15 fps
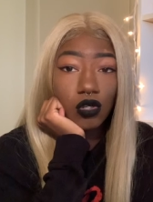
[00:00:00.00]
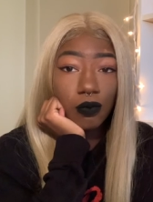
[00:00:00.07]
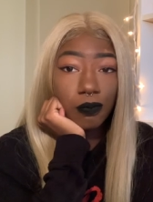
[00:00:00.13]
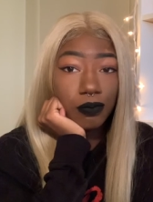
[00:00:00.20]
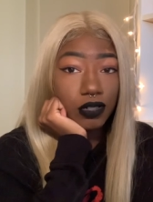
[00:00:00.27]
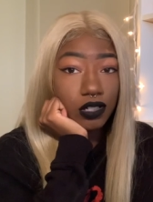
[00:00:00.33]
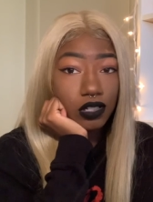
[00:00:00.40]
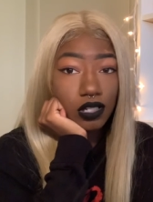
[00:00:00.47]

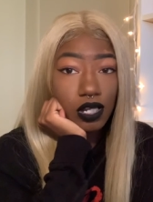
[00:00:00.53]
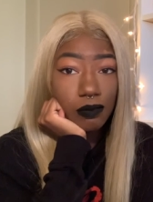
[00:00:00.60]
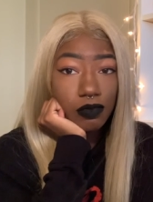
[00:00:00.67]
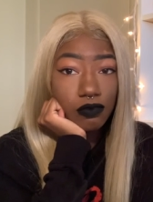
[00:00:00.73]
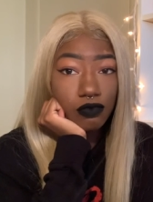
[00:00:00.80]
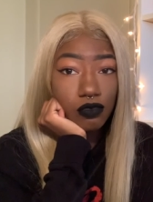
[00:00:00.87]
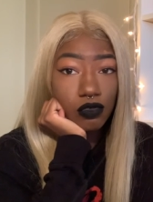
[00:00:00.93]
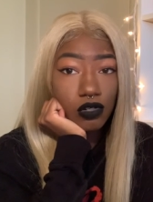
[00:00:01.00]
book club
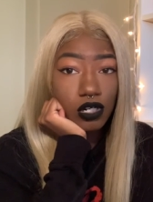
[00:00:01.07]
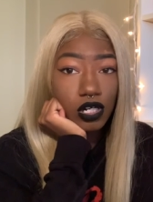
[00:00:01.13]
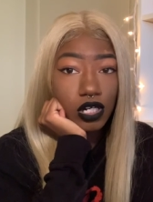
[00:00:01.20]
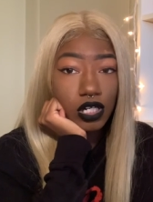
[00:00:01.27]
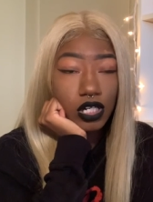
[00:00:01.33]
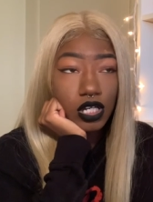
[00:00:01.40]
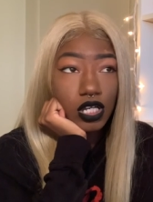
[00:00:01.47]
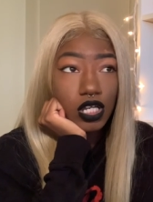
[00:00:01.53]

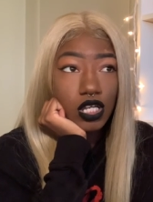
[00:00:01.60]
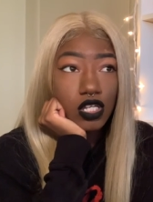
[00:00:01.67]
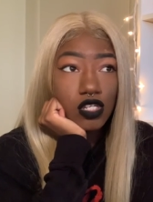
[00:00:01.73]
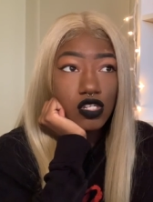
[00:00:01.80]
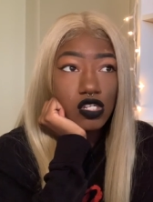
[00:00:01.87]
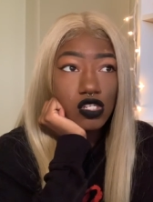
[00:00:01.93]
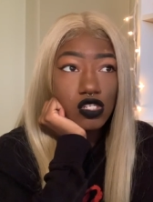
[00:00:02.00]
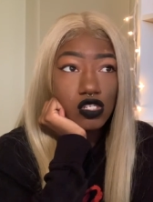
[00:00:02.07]
before,
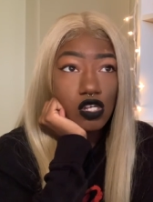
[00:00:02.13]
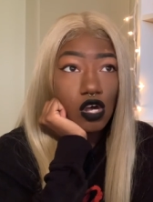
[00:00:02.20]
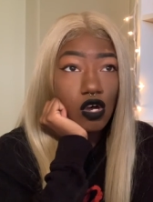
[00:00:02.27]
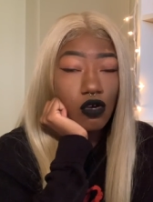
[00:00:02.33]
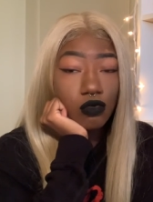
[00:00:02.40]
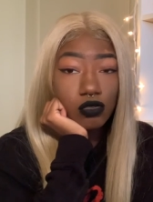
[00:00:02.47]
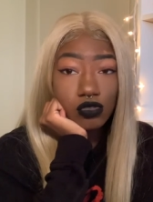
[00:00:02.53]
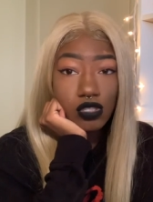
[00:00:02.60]

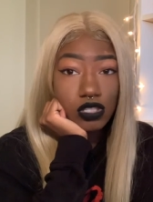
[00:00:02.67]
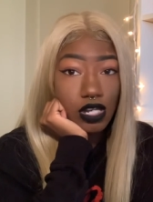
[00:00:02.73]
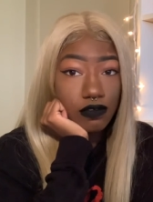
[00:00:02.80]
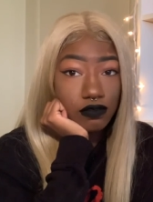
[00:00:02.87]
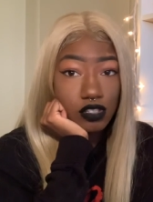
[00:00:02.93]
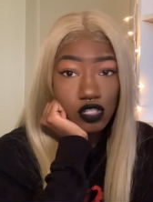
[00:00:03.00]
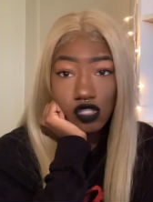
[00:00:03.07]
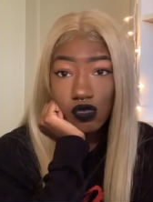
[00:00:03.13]
so you should
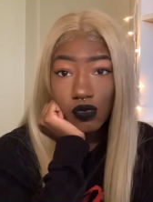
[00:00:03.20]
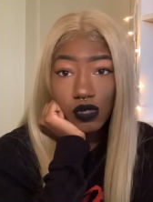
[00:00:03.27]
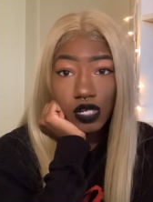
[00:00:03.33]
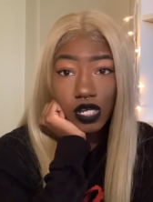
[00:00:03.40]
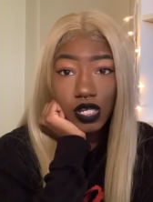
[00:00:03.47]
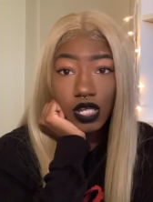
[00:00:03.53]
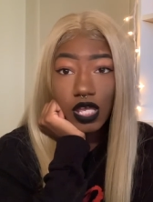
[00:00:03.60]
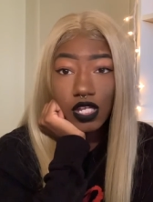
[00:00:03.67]
definitely
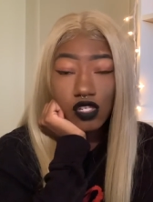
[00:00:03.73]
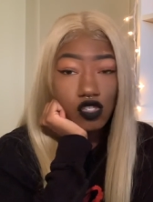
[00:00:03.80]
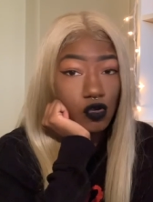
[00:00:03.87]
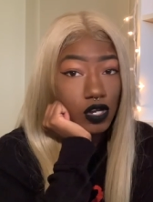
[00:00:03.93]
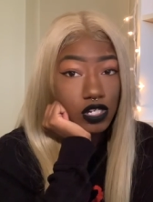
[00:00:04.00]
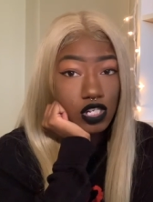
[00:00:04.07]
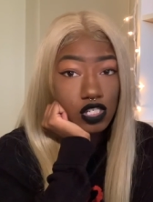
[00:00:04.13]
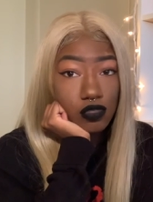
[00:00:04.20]
join and
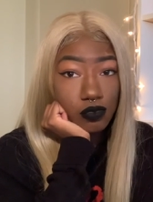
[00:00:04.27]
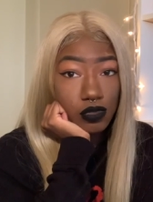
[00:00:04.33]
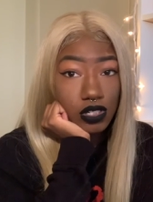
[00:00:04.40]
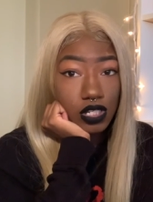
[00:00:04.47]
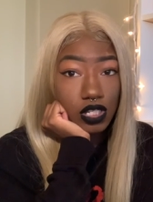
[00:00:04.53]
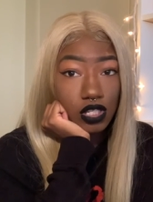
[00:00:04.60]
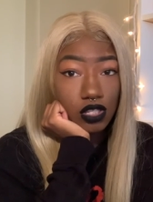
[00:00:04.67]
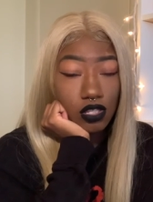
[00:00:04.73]
join us
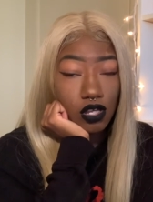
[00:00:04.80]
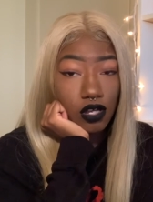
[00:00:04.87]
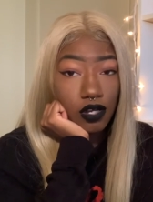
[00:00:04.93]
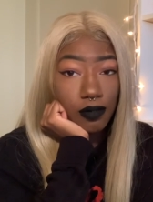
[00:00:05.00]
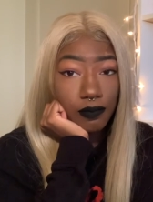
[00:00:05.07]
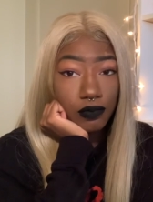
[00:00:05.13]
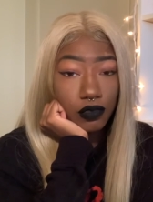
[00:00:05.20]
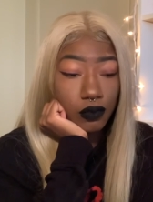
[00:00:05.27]
reading
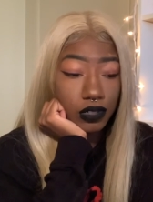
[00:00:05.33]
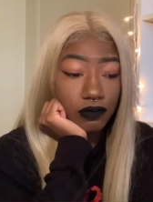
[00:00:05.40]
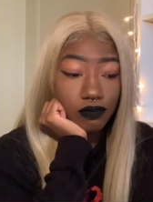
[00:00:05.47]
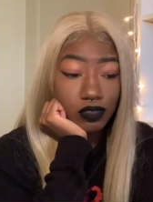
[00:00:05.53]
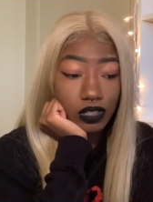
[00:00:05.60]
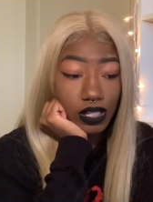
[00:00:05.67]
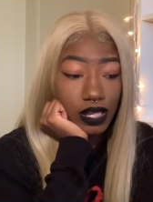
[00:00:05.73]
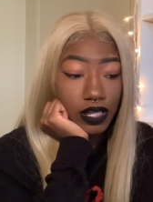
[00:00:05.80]
Thorn of
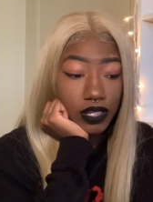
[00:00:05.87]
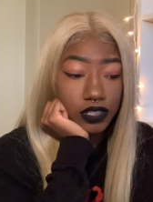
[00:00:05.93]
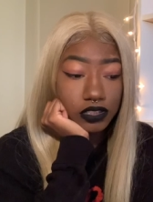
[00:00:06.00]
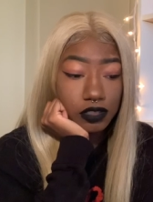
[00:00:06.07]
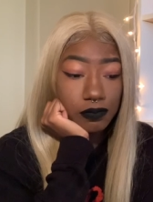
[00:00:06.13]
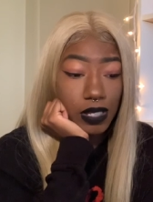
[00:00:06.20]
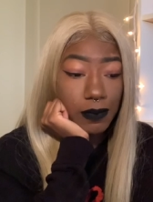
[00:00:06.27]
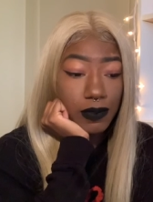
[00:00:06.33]
Glass.
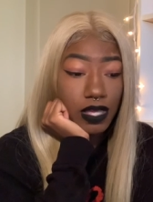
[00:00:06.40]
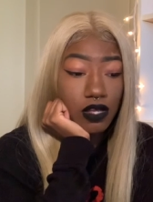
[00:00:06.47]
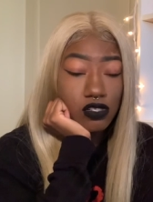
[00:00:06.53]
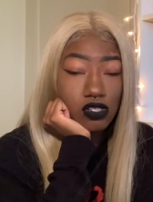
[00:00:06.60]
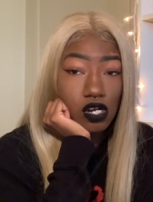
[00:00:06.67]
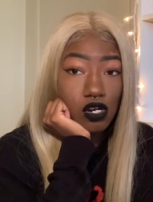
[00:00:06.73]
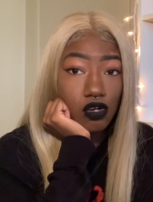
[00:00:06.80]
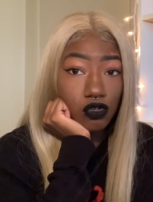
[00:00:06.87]
Maybe I'll
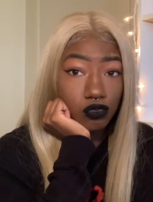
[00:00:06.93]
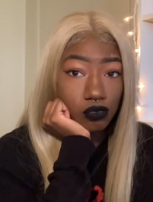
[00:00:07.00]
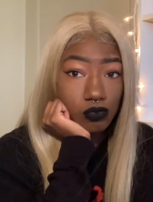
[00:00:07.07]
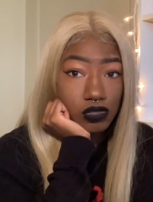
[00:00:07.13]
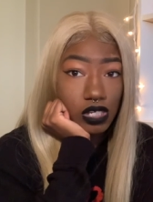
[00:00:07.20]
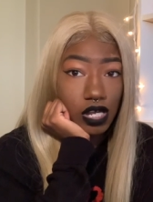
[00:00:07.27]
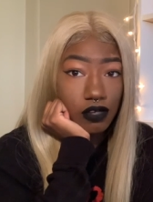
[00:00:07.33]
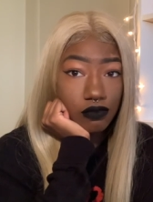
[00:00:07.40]
start a group
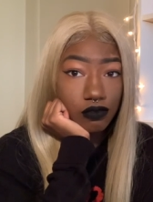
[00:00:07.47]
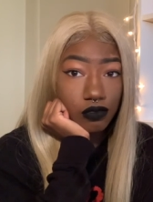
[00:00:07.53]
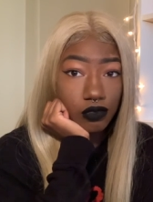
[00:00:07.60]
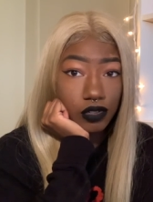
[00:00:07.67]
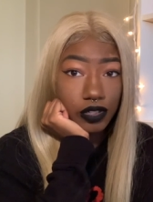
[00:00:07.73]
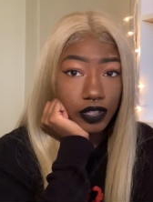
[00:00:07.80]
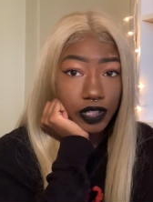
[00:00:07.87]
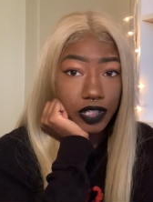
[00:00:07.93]
chat
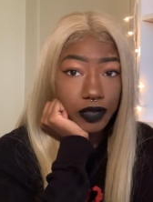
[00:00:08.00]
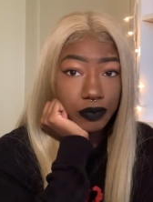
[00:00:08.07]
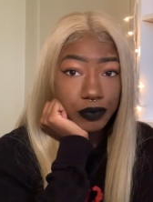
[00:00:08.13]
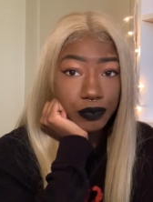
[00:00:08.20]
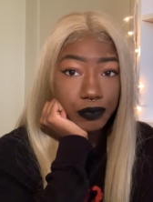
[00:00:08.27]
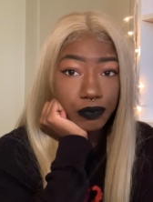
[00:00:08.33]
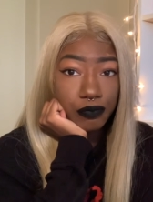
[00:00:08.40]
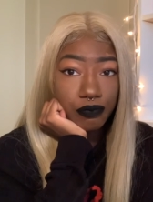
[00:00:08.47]
for it,
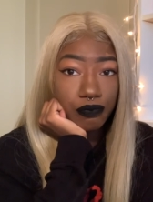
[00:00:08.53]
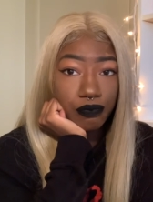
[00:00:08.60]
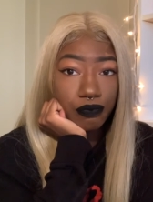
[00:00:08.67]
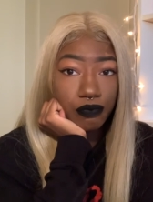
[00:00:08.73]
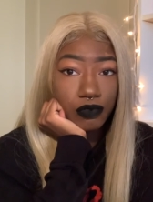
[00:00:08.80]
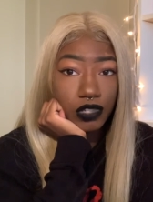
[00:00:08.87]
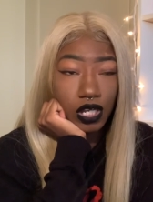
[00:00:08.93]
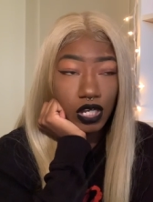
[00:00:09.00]

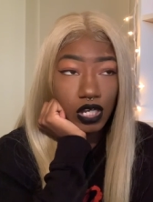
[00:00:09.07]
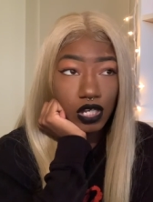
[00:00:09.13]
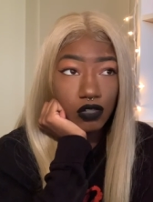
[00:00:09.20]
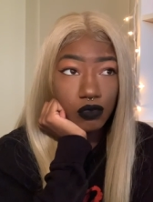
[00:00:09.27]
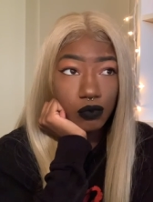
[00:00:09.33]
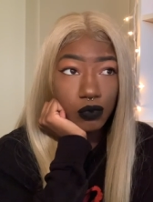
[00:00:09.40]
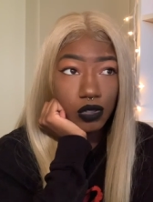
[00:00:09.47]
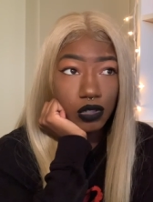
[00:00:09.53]

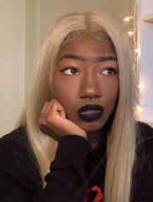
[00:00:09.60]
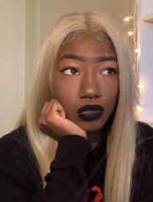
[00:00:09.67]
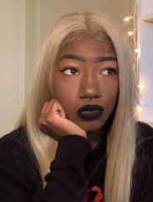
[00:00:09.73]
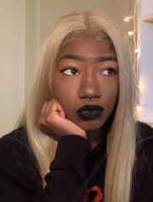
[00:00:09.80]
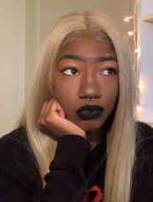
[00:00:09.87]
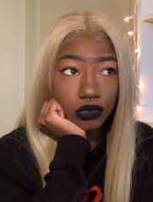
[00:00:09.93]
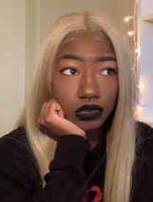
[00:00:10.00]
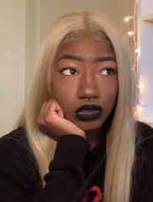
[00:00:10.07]
who
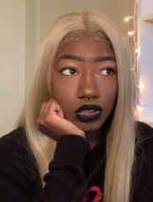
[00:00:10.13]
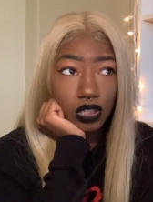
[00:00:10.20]
knows.